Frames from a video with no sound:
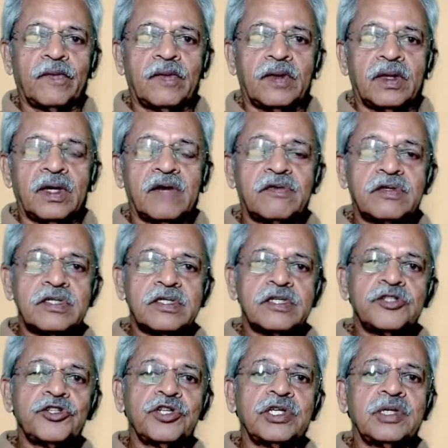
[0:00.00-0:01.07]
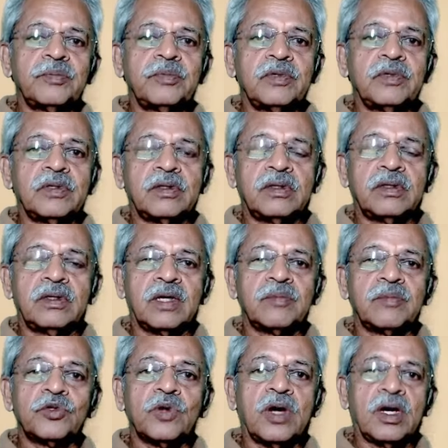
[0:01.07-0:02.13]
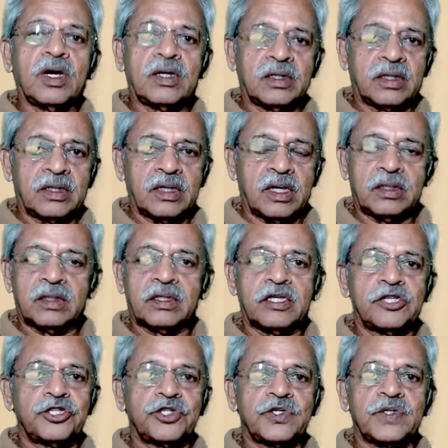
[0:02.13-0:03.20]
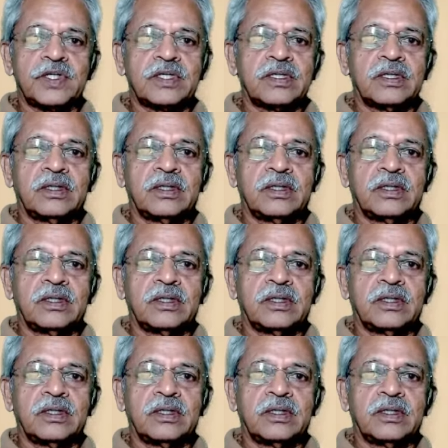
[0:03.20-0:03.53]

After the surgery, he came to 100 kgs.